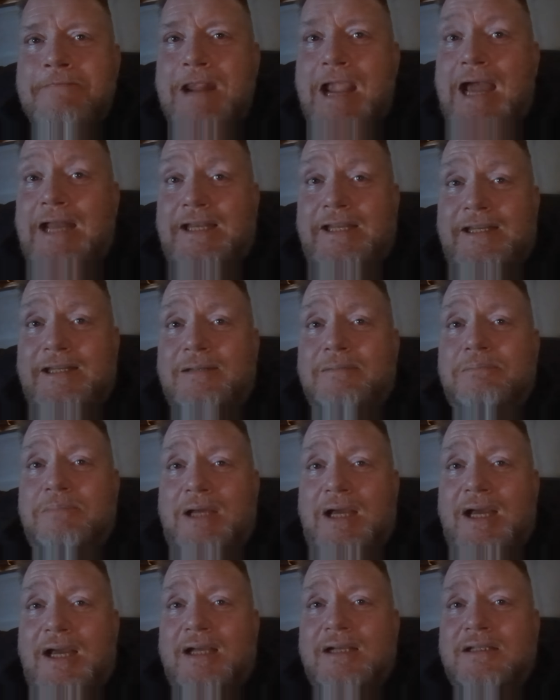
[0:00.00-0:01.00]
I need it
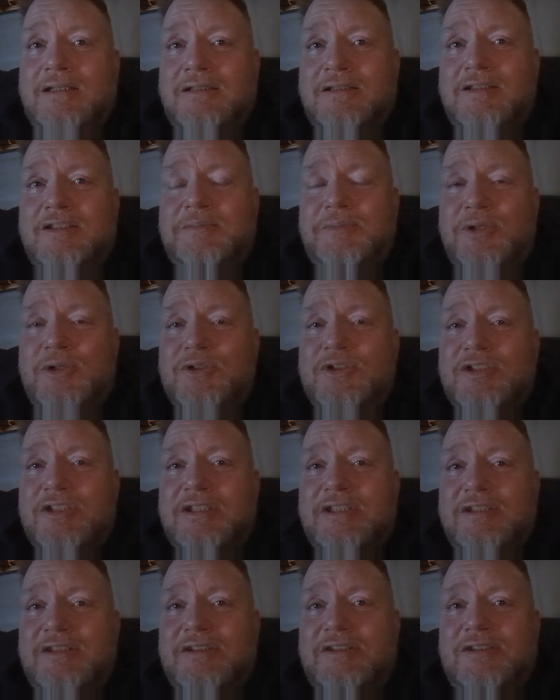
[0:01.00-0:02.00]
back, because
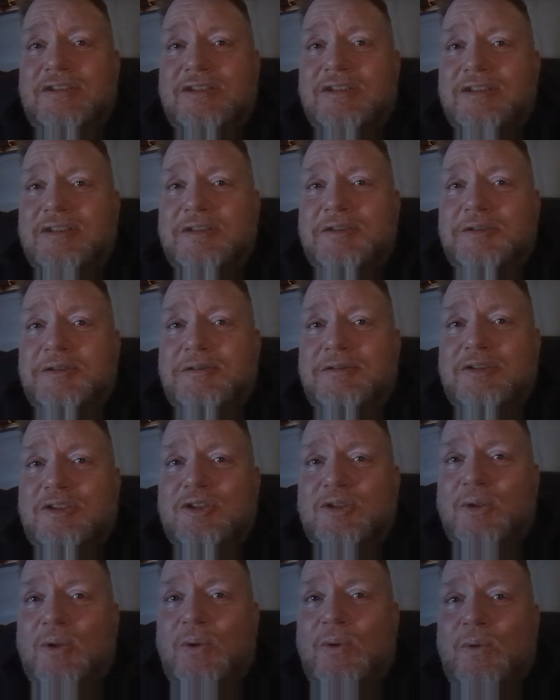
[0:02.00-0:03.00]
music is
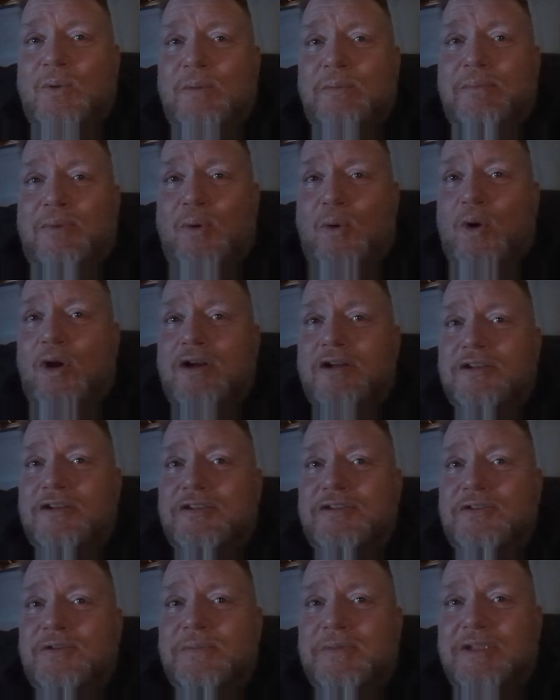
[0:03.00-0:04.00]
so important
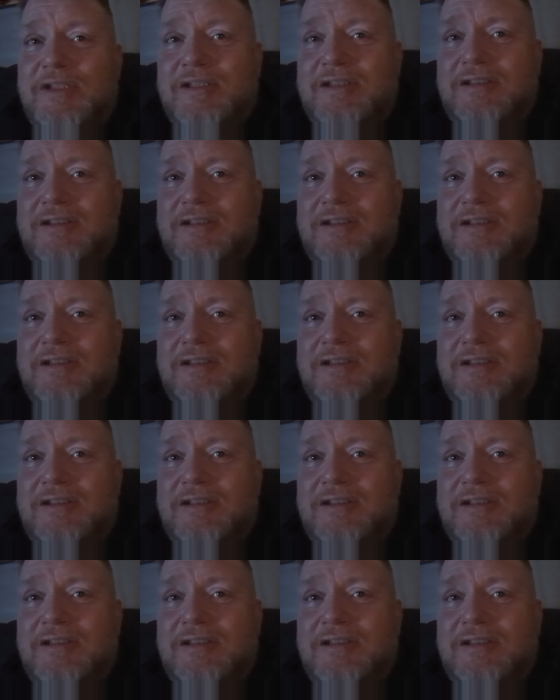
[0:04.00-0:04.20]
to me.